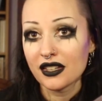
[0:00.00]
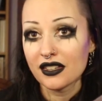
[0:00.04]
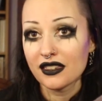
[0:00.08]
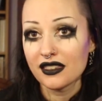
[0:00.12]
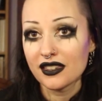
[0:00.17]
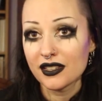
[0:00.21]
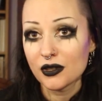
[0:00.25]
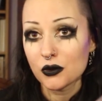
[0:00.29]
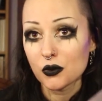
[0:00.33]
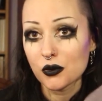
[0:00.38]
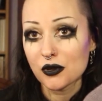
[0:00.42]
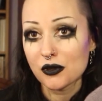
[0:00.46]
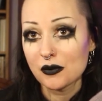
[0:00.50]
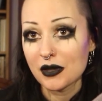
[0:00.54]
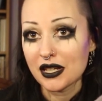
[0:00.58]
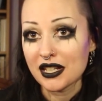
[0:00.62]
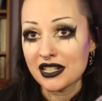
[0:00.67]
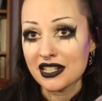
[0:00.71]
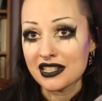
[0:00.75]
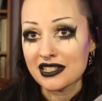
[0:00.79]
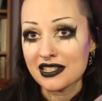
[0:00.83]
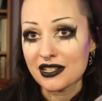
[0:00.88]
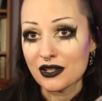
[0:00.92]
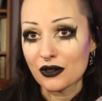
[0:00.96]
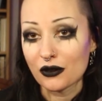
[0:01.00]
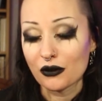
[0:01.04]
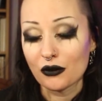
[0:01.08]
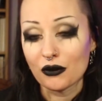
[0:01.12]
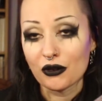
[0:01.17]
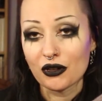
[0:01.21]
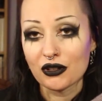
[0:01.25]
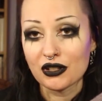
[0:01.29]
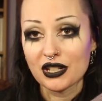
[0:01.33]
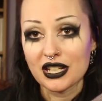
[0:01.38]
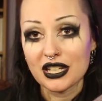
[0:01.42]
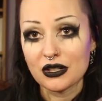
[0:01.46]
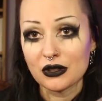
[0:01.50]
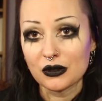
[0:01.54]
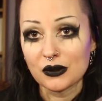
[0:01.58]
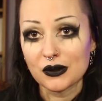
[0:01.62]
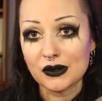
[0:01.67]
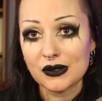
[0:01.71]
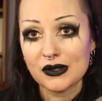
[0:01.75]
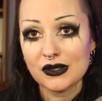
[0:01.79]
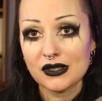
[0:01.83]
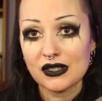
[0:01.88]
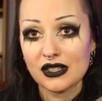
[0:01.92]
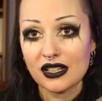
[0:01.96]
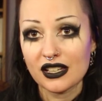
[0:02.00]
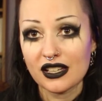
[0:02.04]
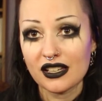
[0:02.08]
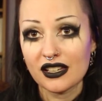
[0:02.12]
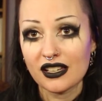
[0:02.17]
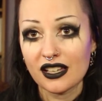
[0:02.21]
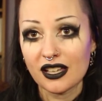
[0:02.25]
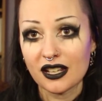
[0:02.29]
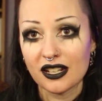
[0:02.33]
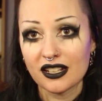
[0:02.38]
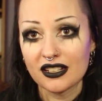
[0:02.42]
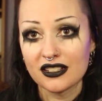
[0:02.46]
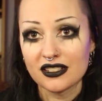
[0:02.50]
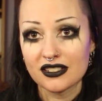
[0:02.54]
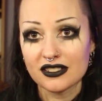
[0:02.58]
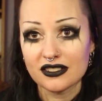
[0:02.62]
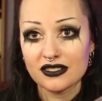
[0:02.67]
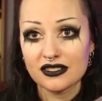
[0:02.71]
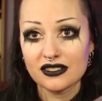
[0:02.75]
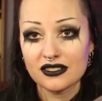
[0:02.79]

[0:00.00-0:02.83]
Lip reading: This was me knitting on the wrong needles and